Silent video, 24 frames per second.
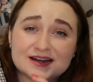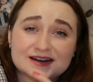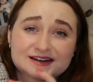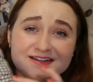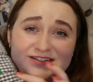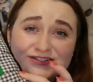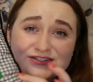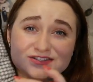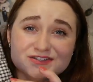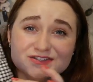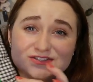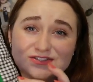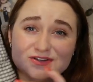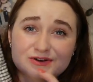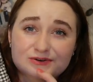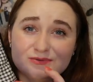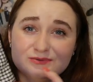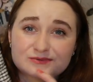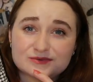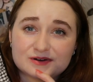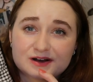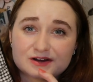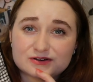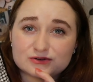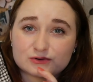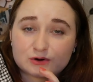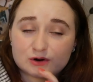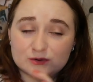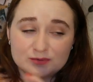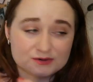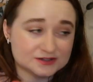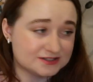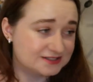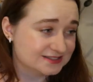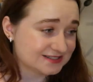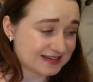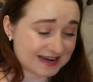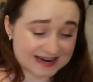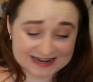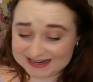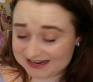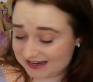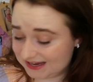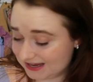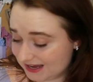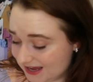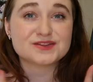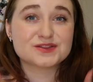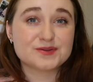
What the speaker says: and it's just so adorable and tiny.